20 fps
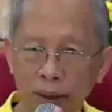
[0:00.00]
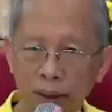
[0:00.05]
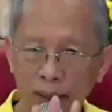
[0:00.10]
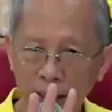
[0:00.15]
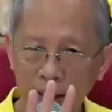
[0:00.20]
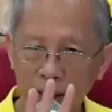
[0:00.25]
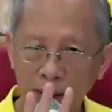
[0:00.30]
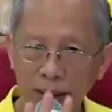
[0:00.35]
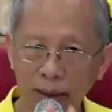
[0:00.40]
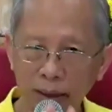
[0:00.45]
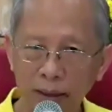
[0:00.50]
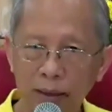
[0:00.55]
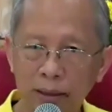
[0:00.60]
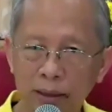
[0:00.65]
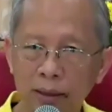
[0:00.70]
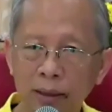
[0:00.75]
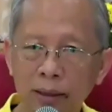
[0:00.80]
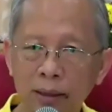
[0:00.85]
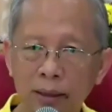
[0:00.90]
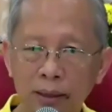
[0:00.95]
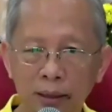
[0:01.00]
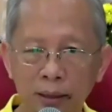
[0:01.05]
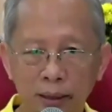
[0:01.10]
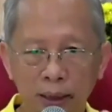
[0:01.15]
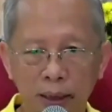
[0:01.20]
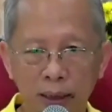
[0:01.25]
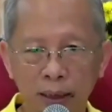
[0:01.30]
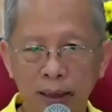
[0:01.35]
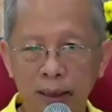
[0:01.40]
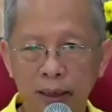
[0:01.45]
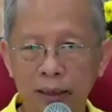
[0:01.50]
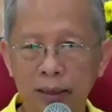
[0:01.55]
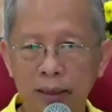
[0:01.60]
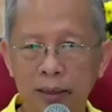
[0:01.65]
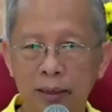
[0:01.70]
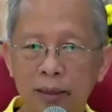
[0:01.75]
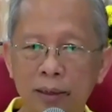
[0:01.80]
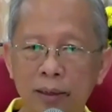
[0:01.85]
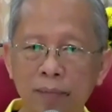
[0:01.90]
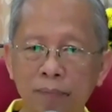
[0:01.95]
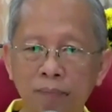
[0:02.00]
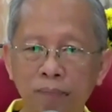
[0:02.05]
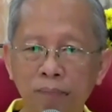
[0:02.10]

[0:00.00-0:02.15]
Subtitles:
that nature is that nature,